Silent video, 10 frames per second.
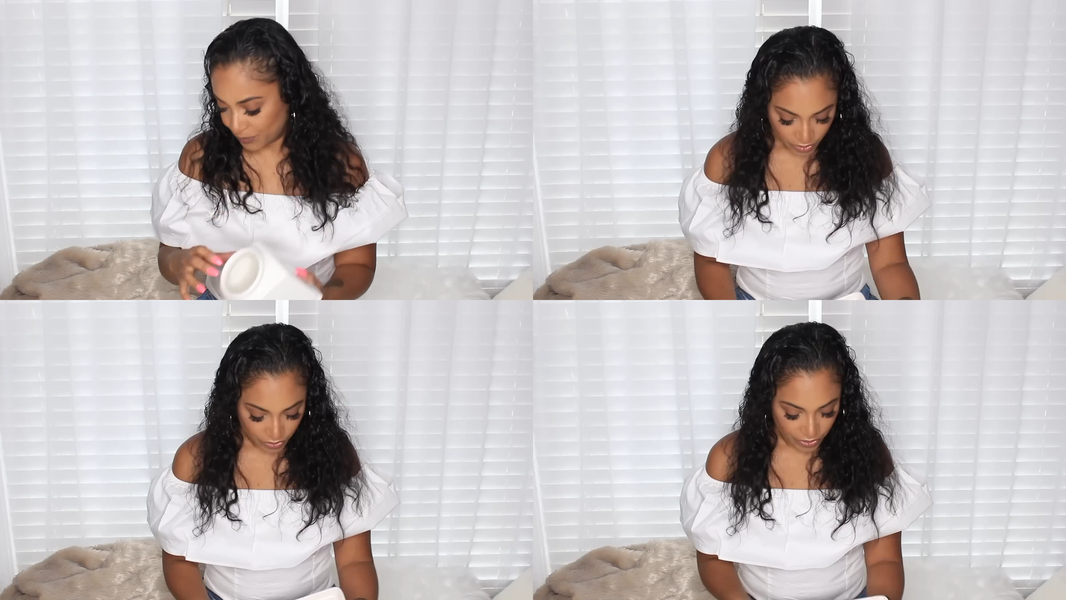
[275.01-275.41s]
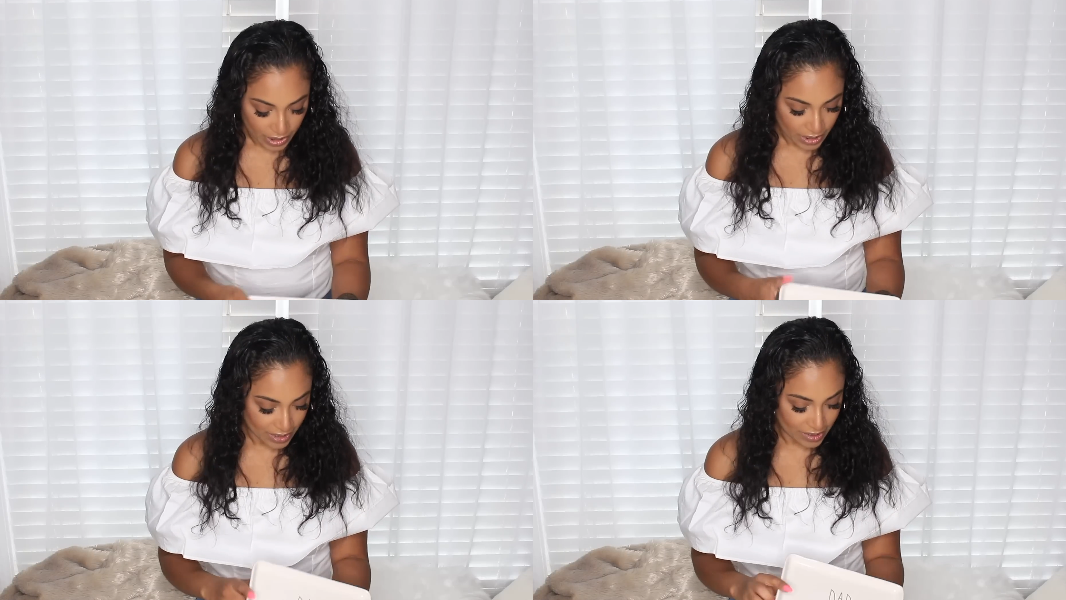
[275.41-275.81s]
The other
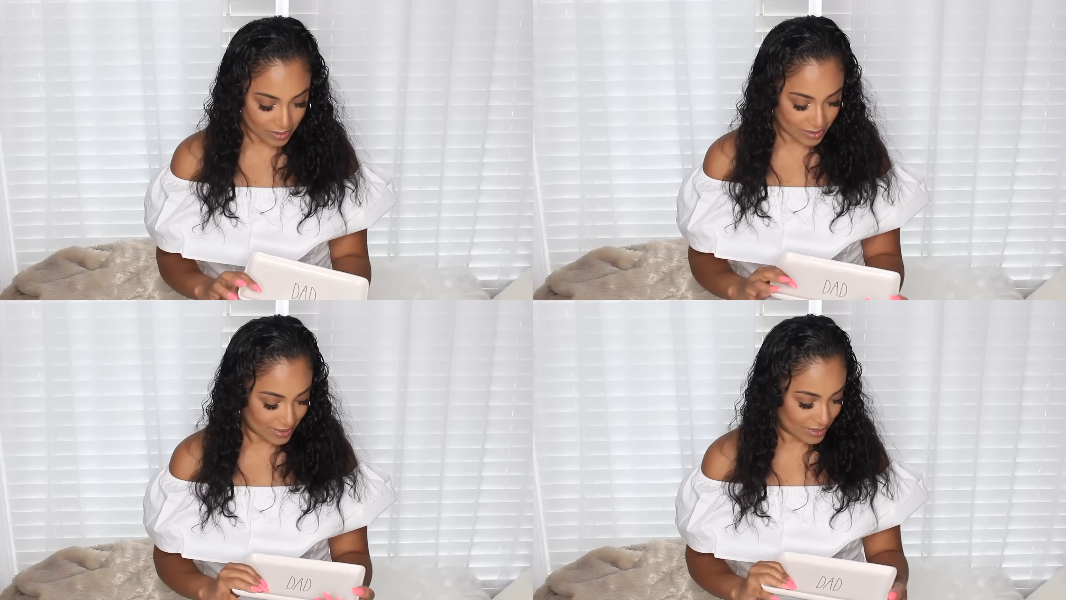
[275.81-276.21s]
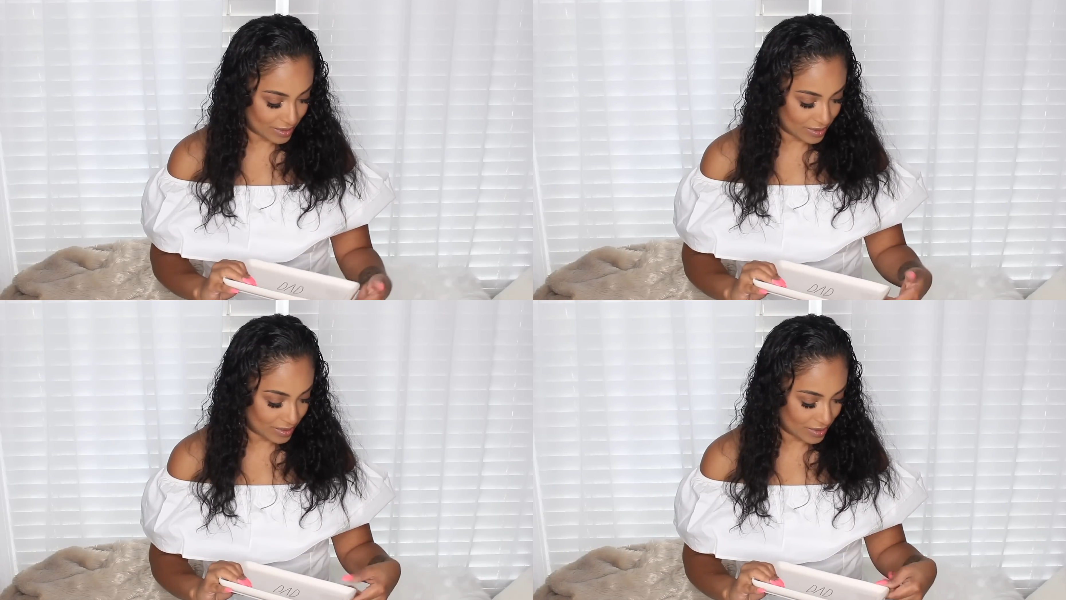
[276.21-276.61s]
thing is
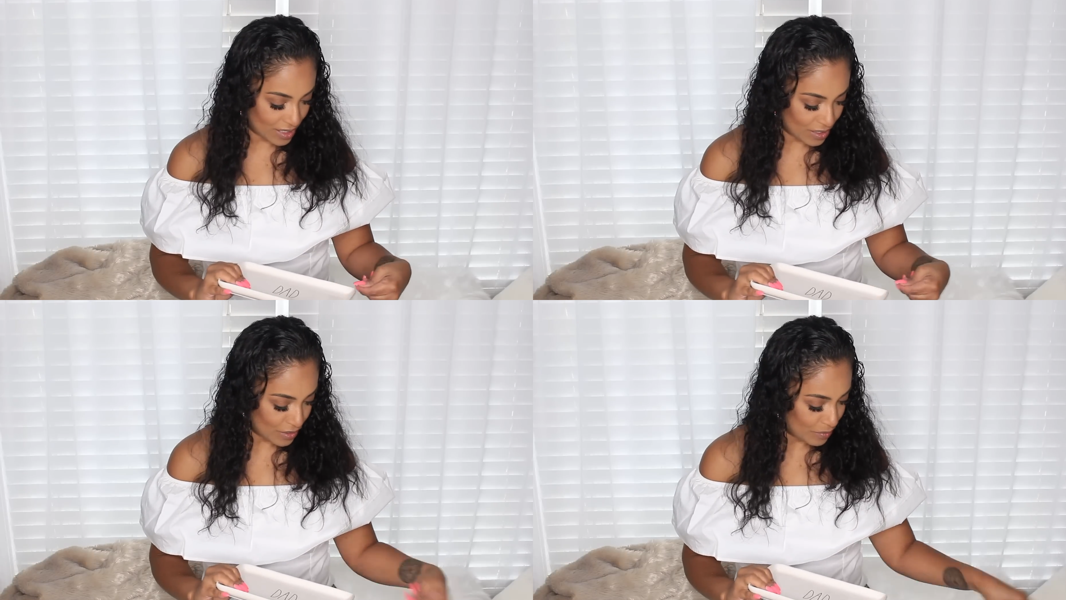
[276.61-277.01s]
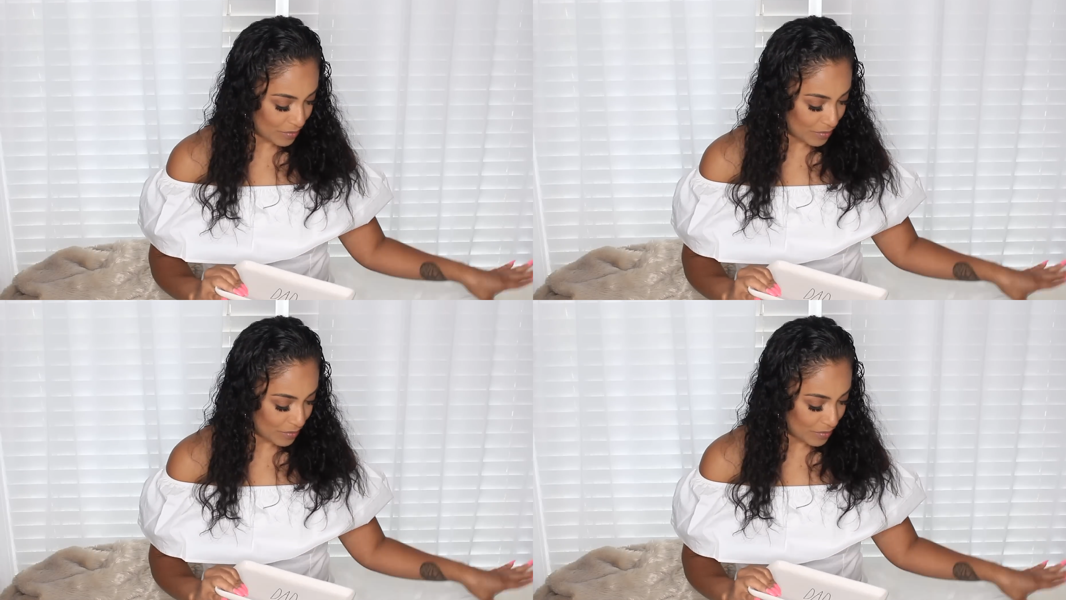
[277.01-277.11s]
this, I